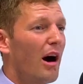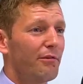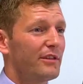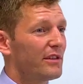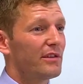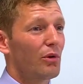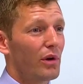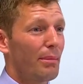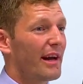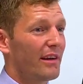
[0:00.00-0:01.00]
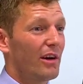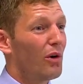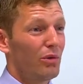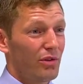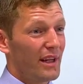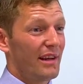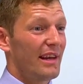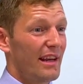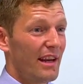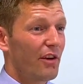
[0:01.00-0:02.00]
offices out the back of their house, so
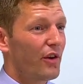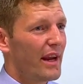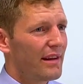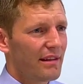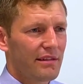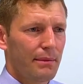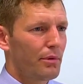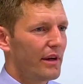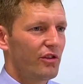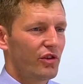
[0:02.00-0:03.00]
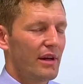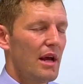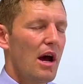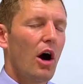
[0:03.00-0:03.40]
they create that separation.